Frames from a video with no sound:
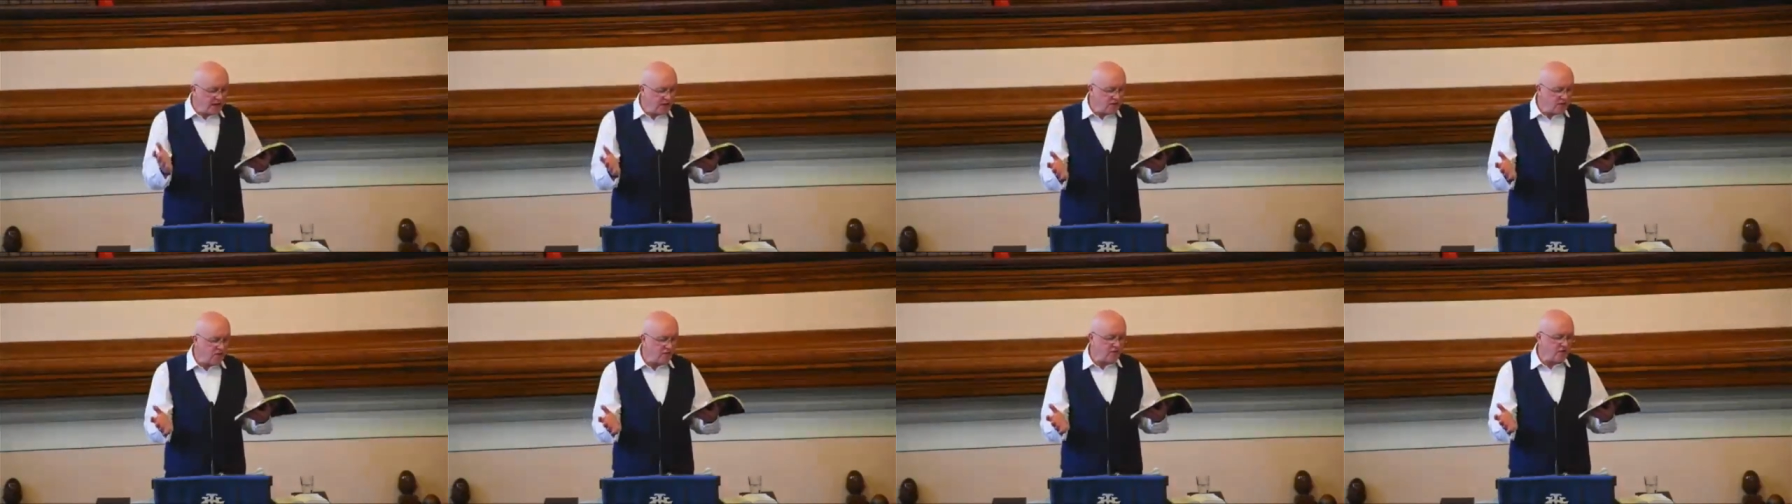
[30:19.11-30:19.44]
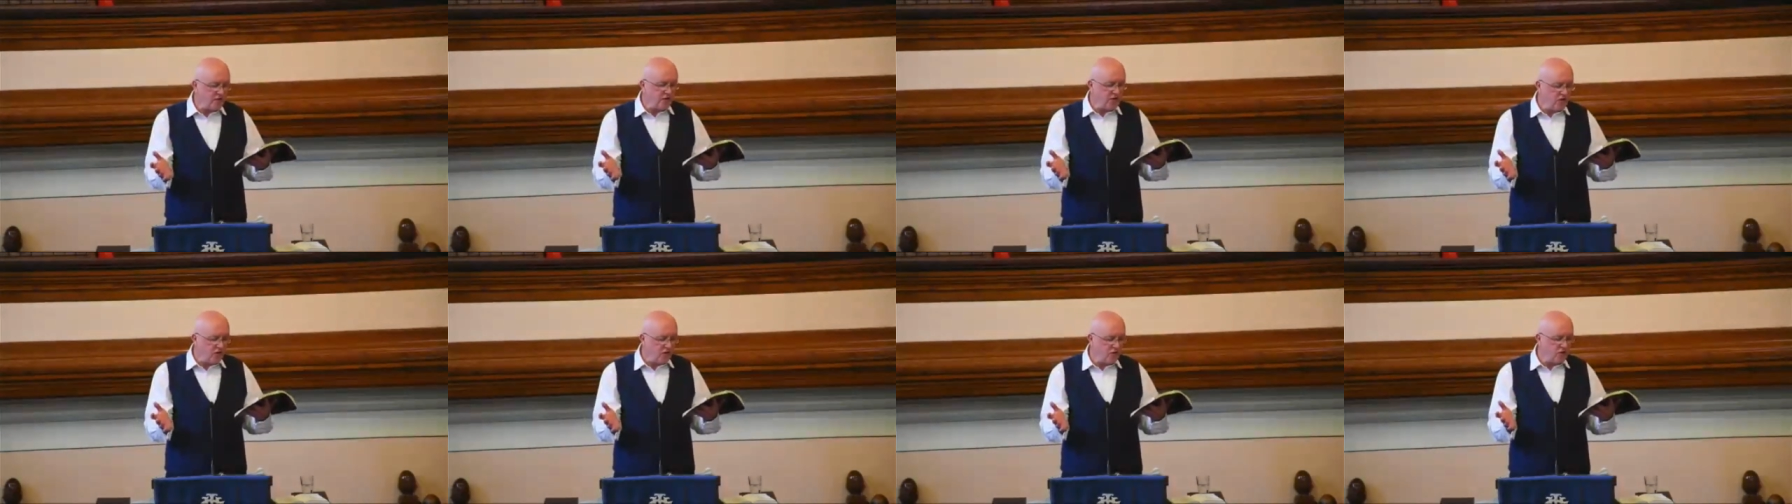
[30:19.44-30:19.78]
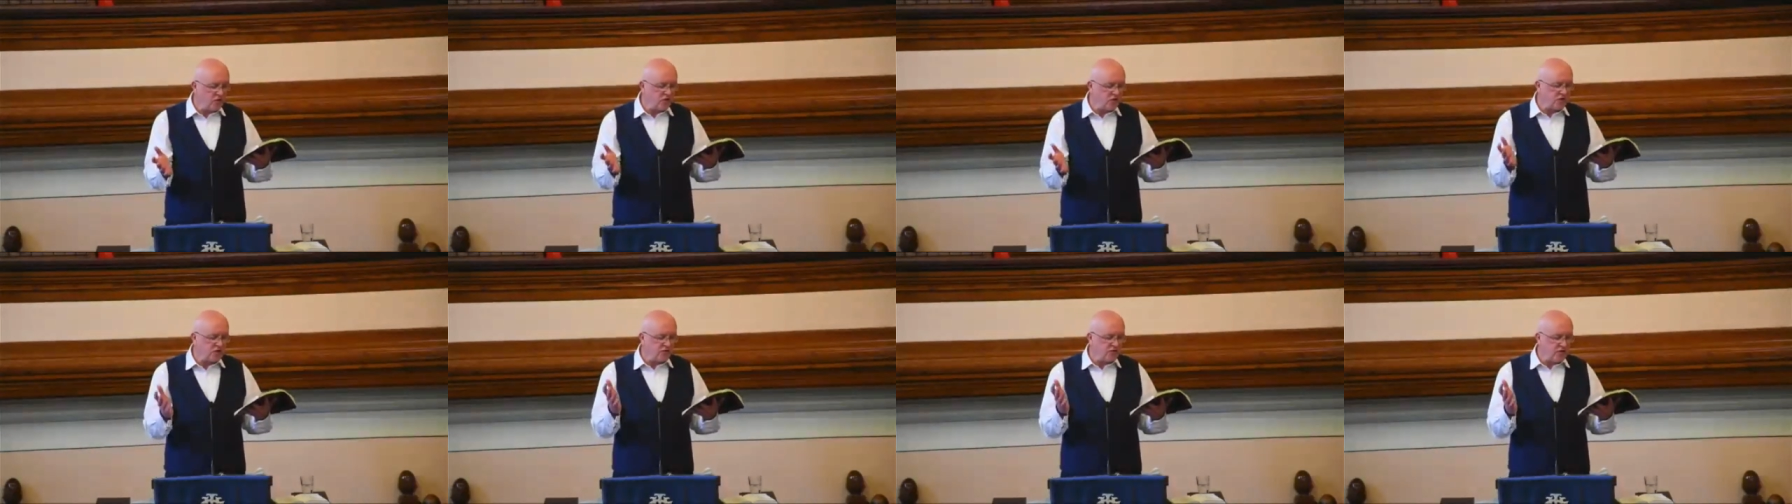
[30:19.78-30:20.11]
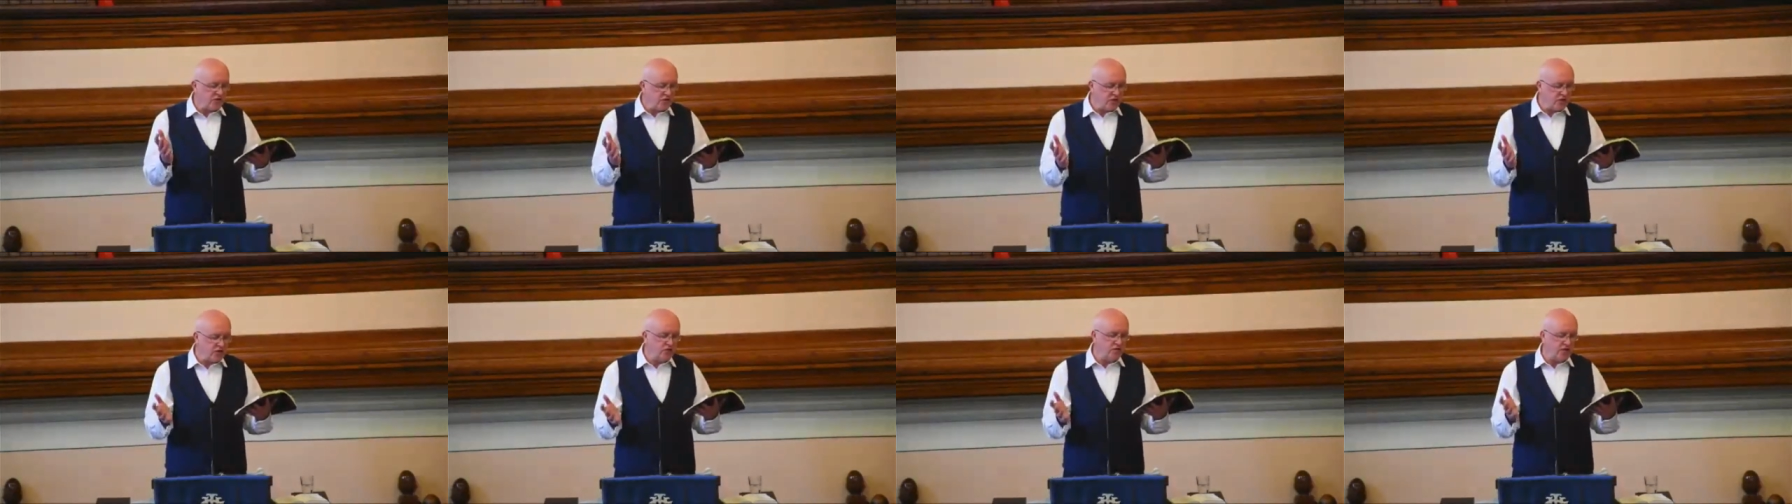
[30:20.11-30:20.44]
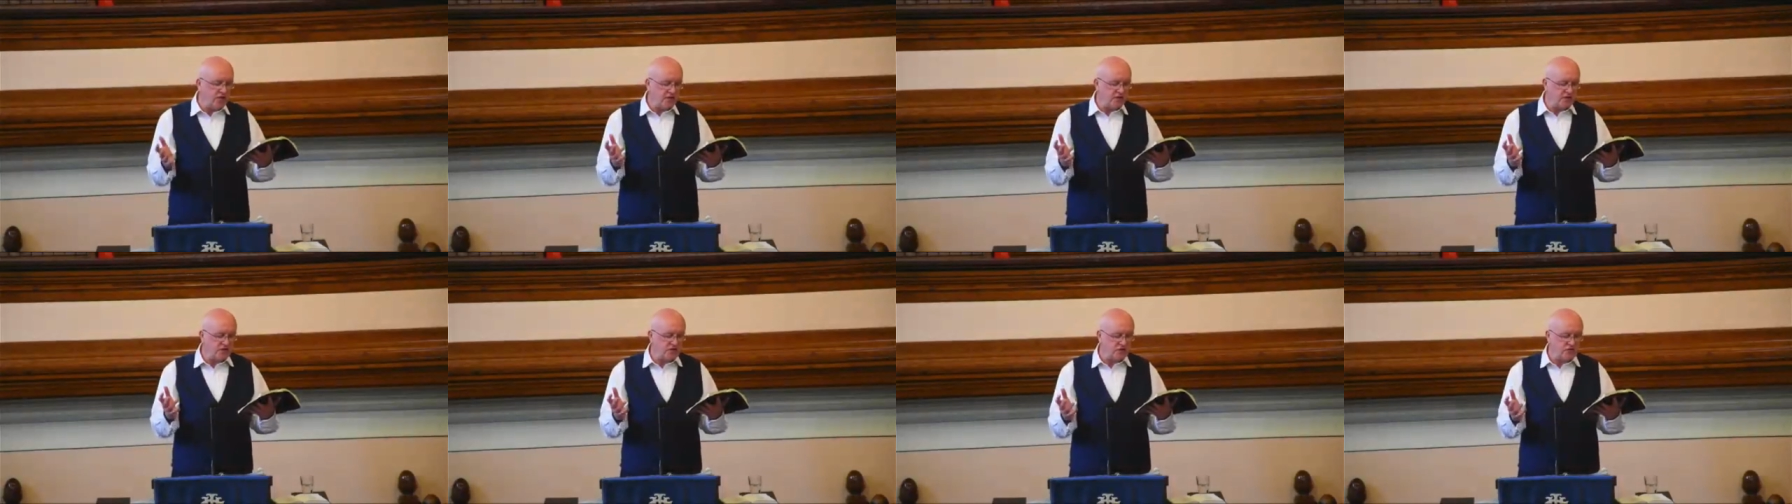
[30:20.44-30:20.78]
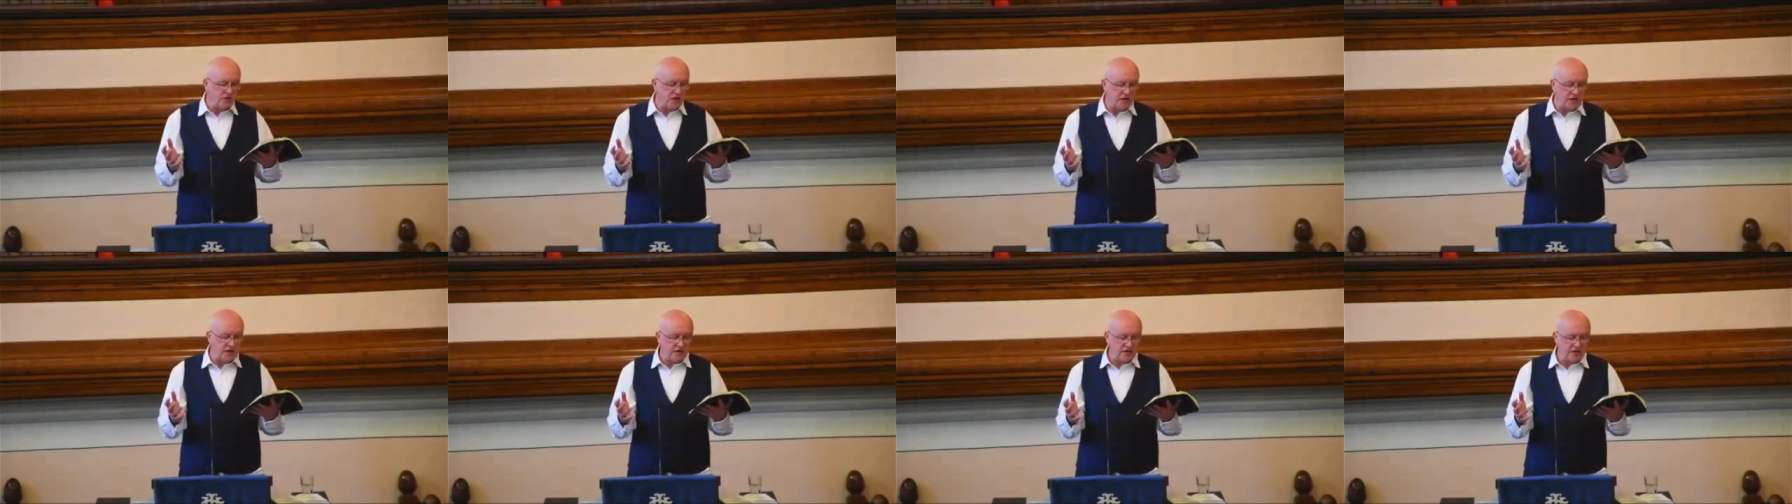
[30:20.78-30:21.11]
on the Lord shall renew their
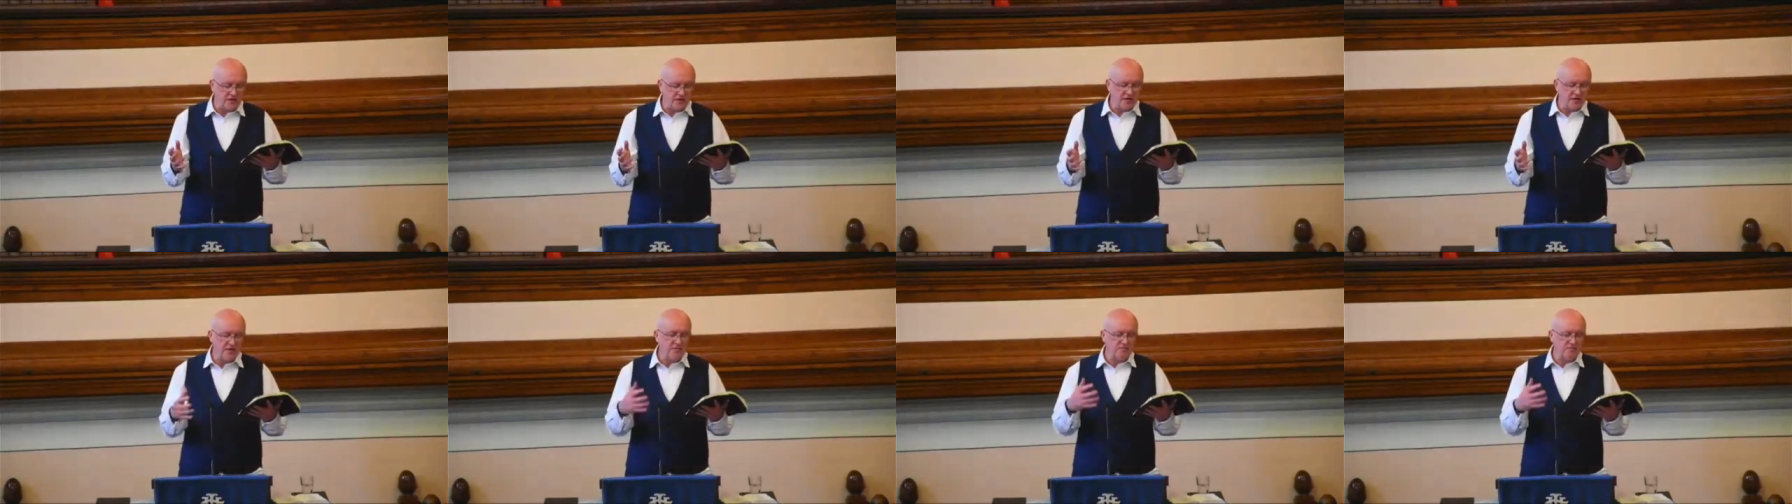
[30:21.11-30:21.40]
strength